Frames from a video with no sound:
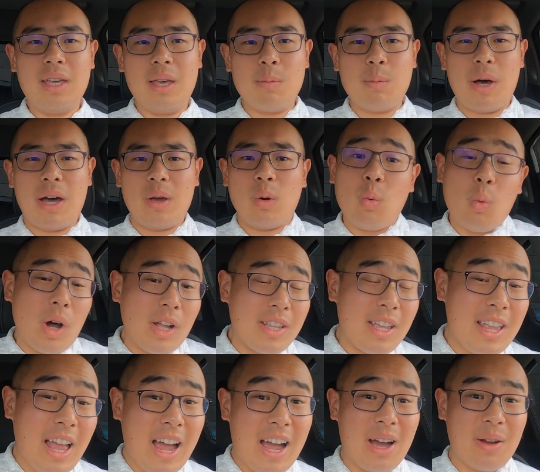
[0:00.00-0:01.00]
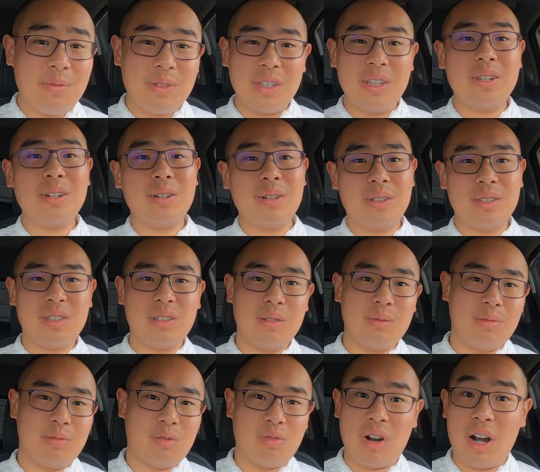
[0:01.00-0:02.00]
In my one and a half years
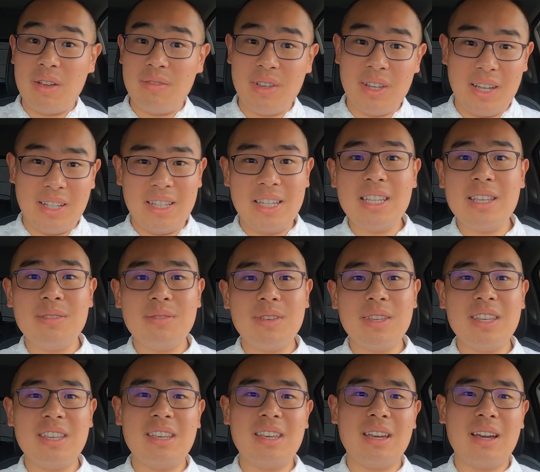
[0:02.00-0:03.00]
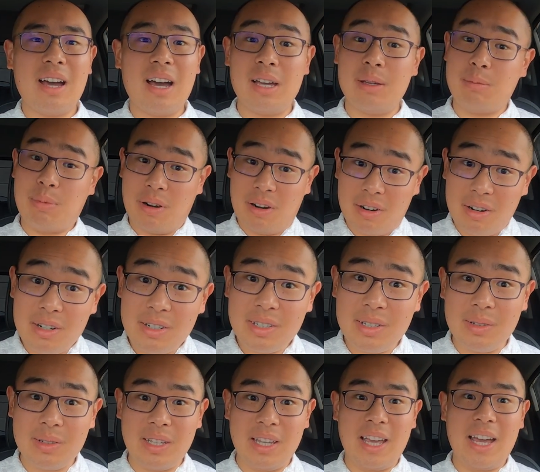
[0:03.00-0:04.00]
of driving an EV, I
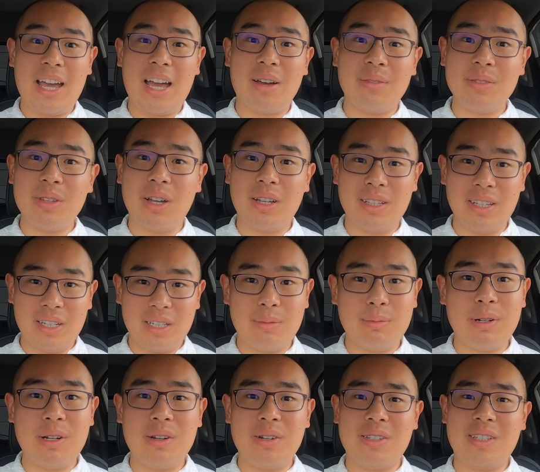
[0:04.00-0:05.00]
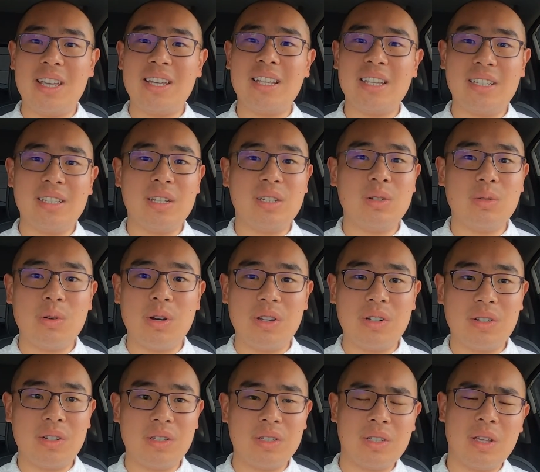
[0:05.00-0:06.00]
personally have not experienced any
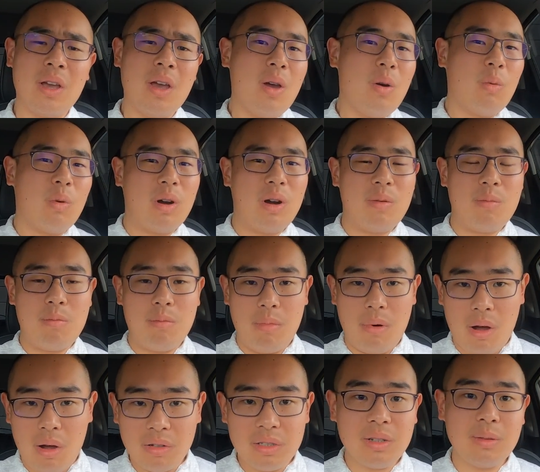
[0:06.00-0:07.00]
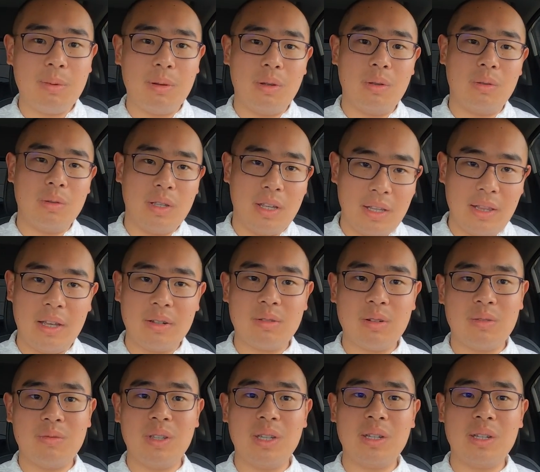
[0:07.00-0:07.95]
situations where multiple electric